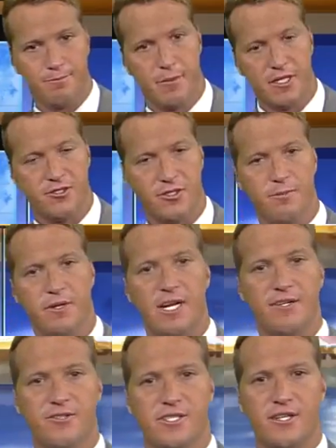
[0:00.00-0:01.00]
Make sure you put
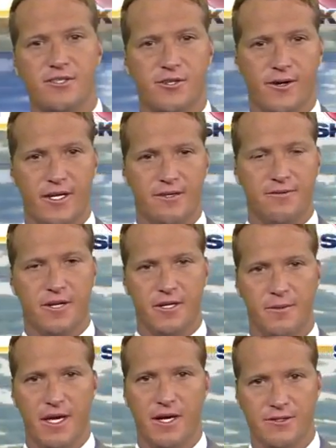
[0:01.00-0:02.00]
on your sunscreen if you're going
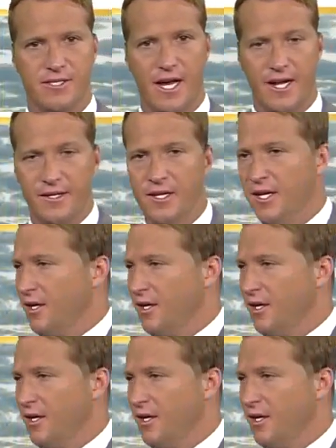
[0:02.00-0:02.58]
to be outside.